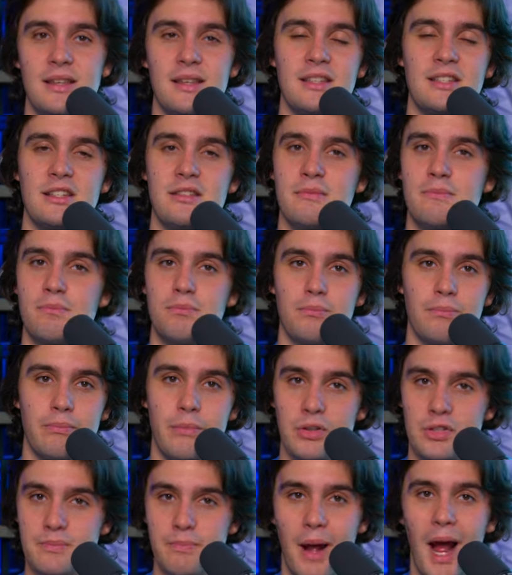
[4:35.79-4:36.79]
This is
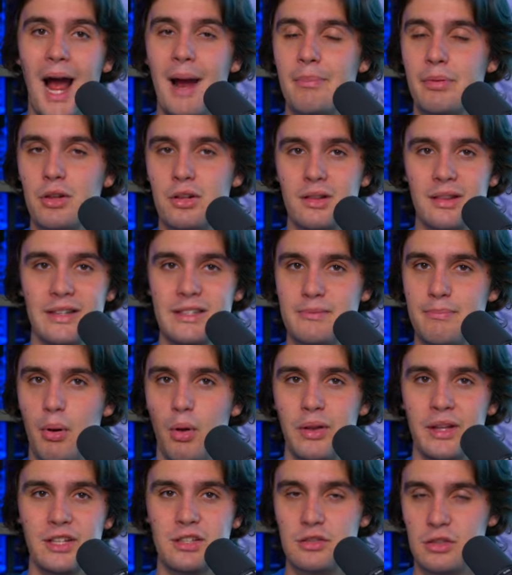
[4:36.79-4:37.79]
most popular list
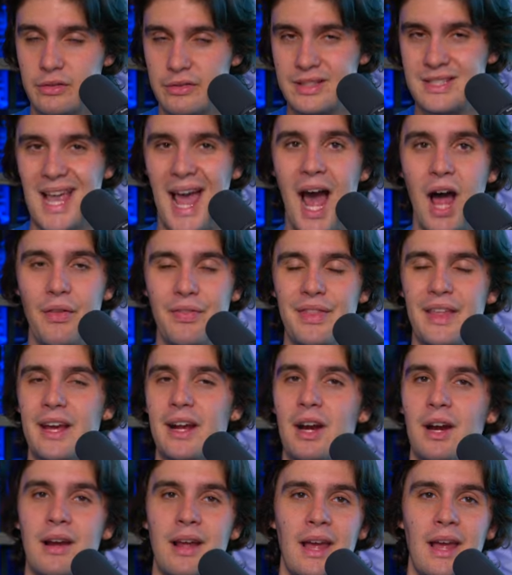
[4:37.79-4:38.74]
pulling service out there,